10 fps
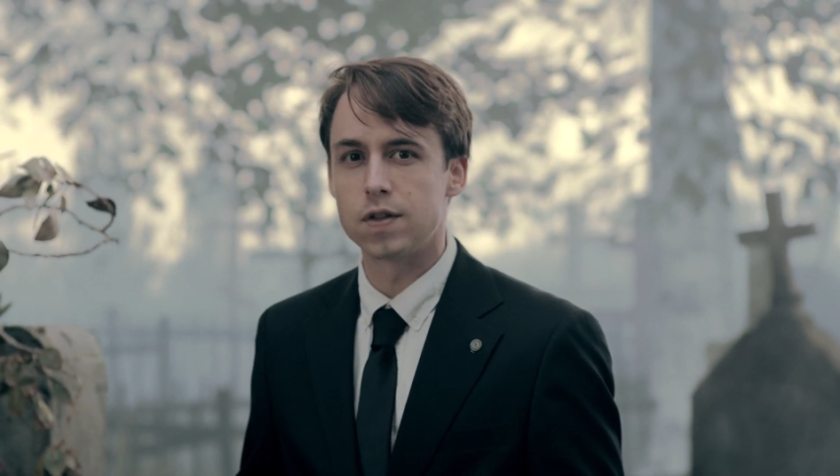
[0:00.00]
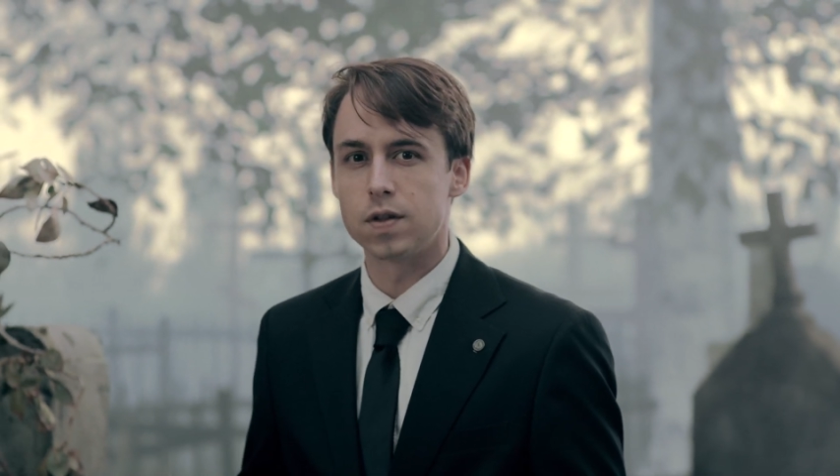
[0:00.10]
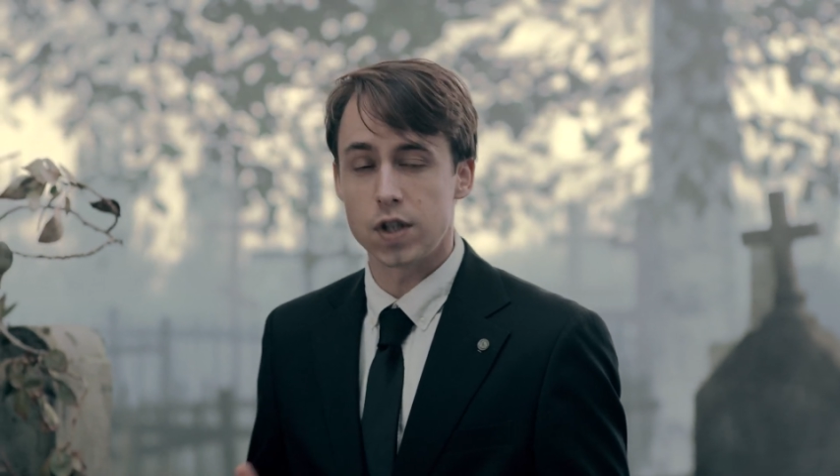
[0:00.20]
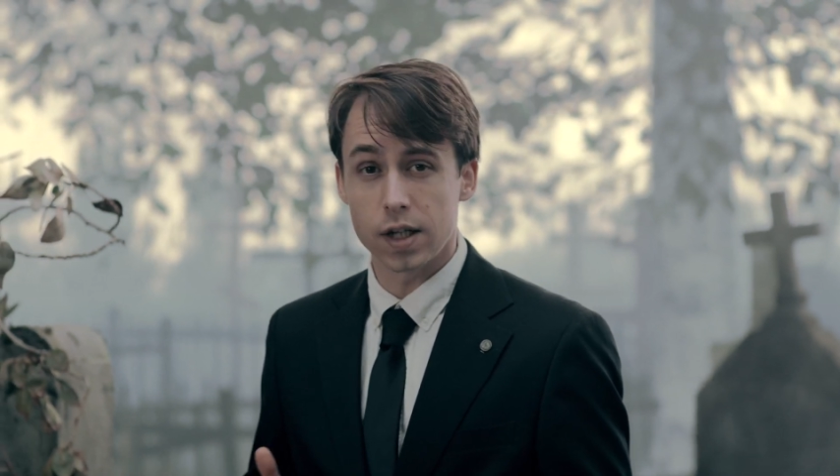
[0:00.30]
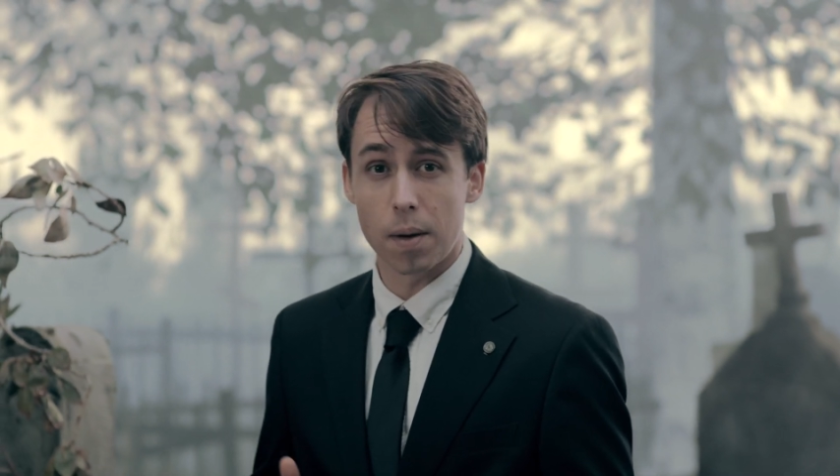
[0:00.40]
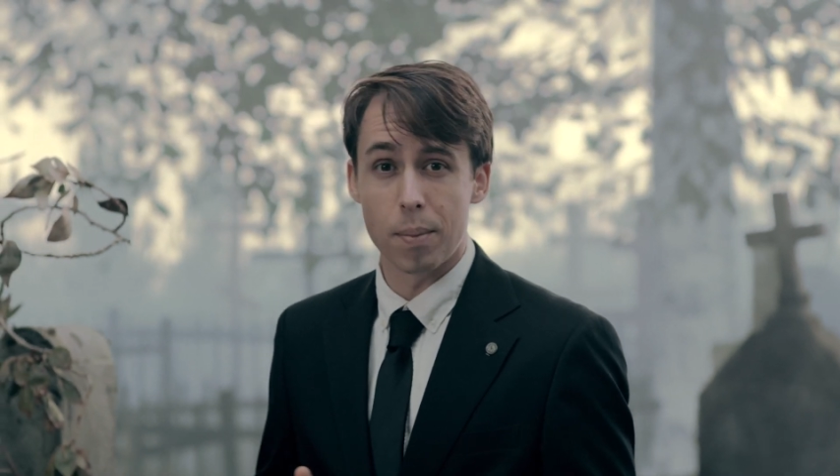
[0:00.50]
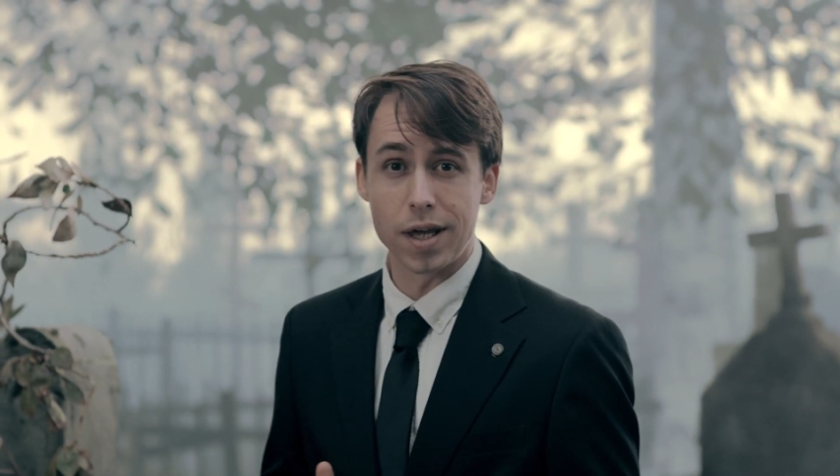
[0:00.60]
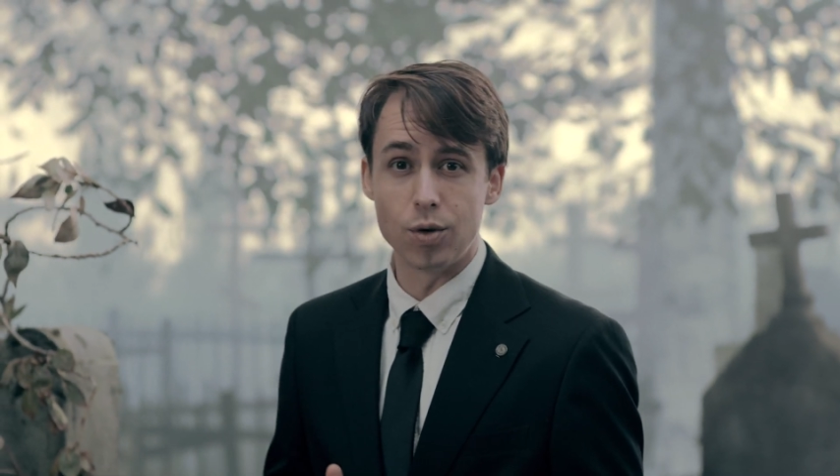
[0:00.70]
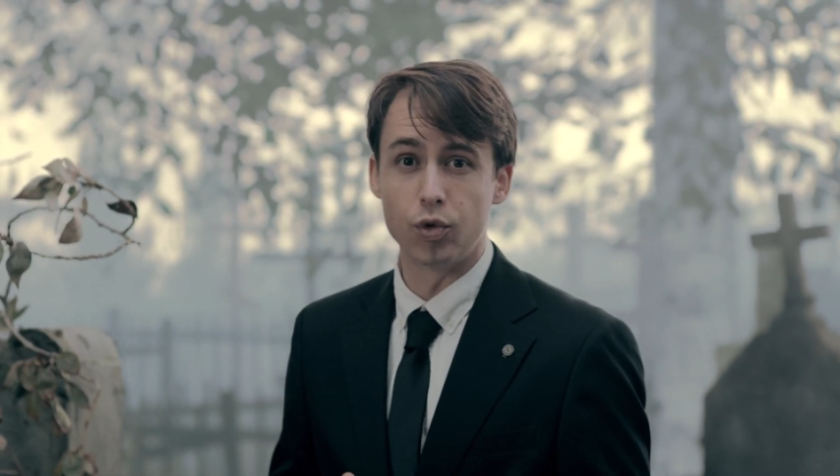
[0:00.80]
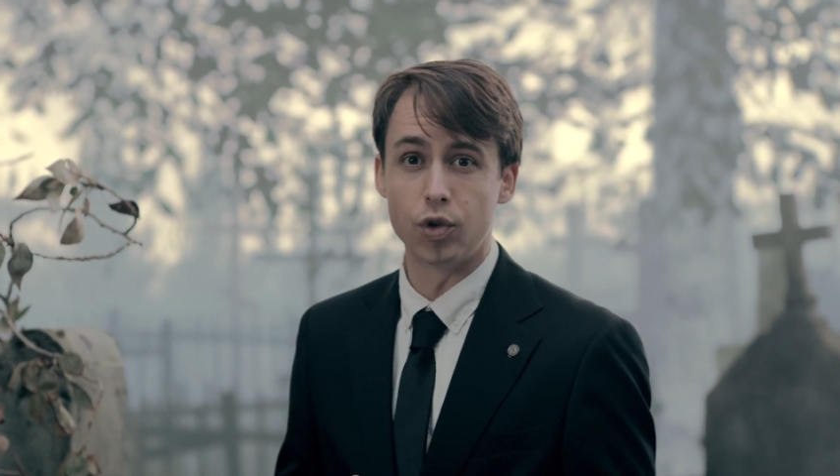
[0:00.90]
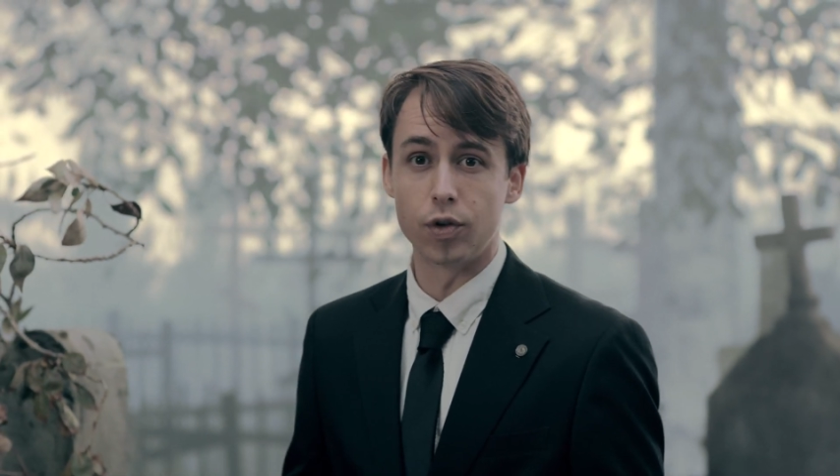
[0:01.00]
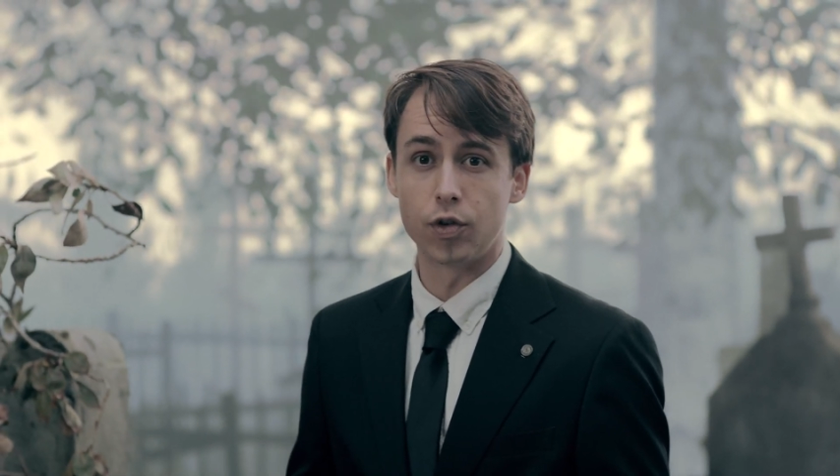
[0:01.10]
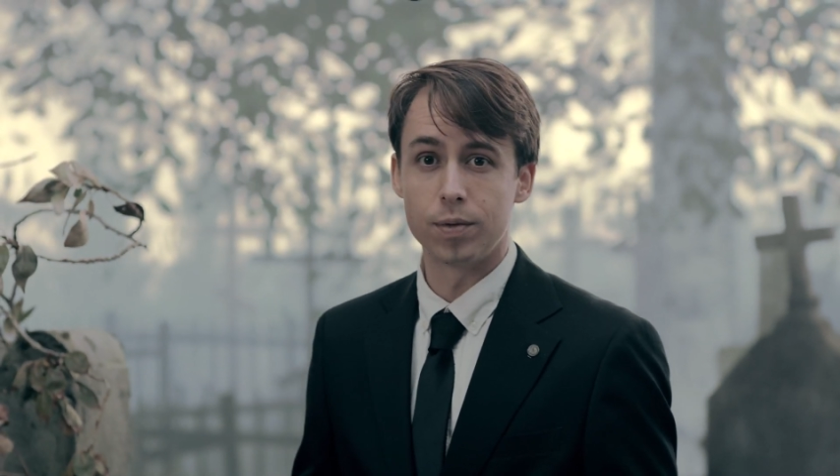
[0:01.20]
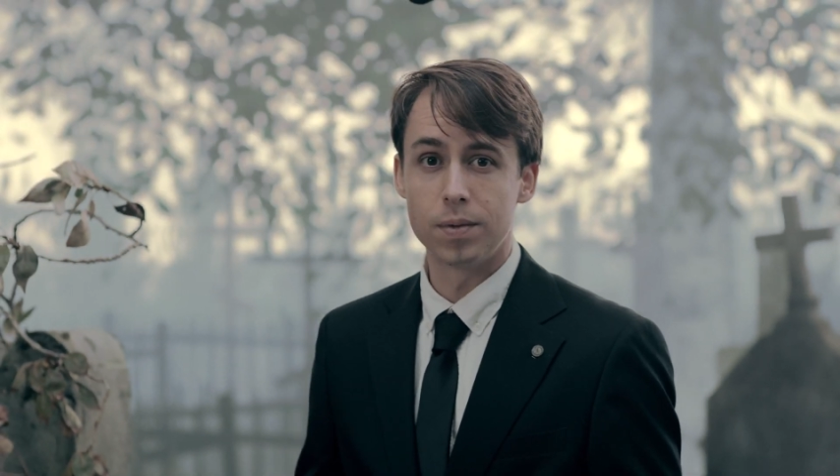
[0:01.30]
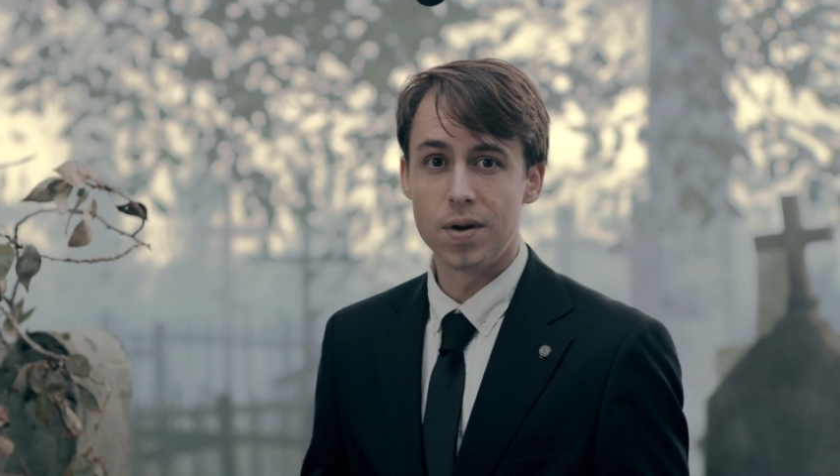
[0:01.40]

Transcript: set up by users.